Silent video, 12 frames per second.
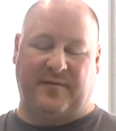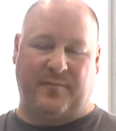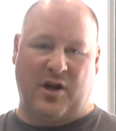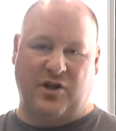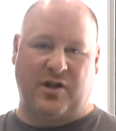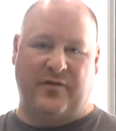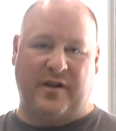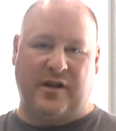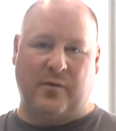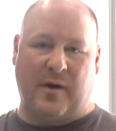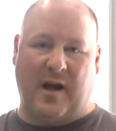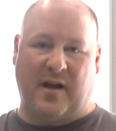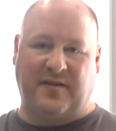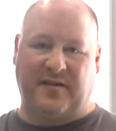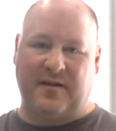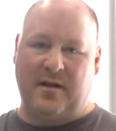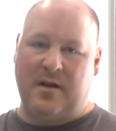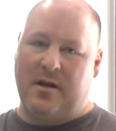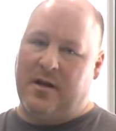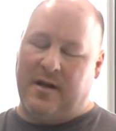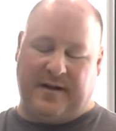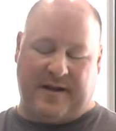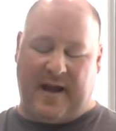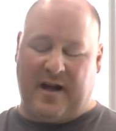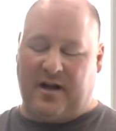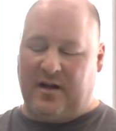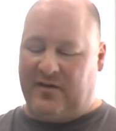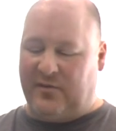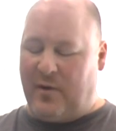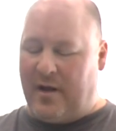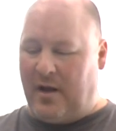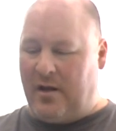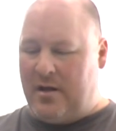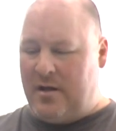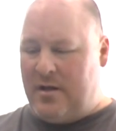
especially in the US, in Canada as well.